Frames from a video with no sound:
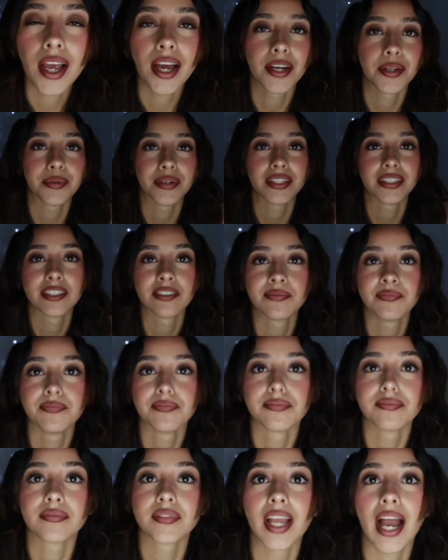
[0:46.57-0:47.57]
Anyways,
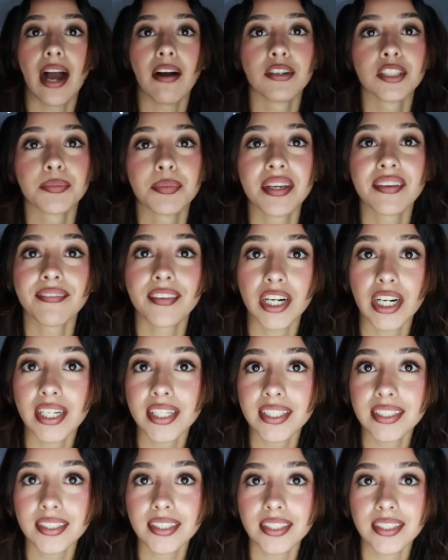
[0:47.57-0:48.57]
I was being very
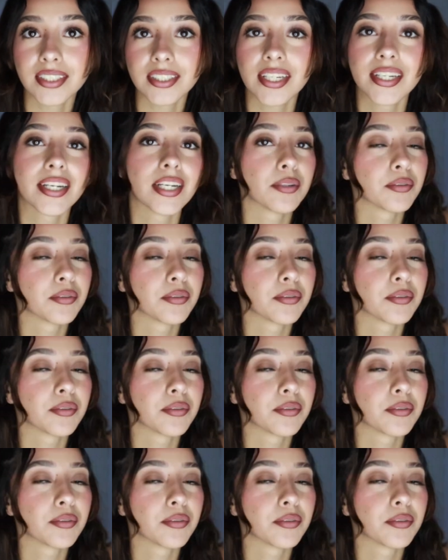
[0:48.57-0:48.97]
consistent.